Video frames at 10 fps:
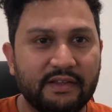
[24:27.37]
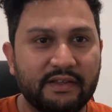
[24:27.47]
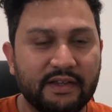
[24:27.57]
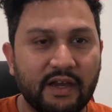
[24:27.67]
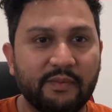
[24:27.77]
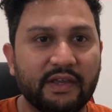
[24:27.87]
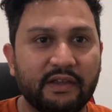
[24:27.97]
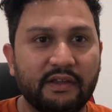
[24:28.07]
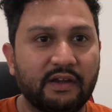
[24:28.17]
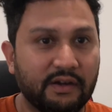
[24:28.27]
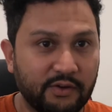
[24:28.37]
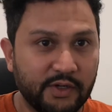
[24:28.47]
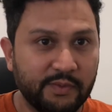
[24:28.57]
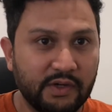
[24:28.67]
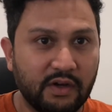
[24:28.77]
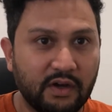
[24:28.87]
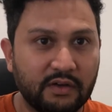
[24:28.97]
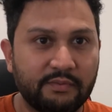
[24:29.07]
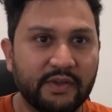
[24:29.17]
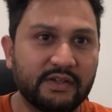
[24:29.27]
coming are going to be
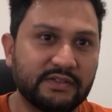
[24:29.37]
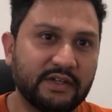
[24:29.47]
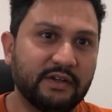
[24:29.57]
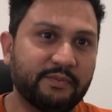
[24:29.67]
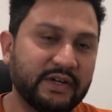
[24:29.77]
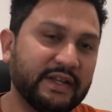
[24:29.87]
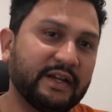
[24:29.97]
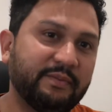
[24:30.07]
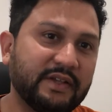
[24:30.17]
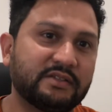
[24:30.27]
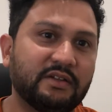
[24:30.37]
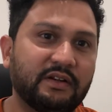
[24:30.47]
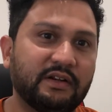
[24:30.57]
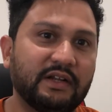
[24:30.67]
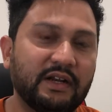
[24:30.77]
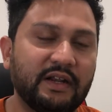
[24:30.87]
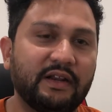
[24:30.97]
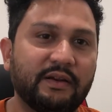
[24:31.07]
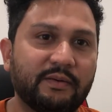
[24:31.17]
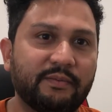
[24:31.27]
wrong, because they're going to predict based on a
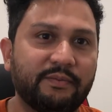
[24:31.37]
linear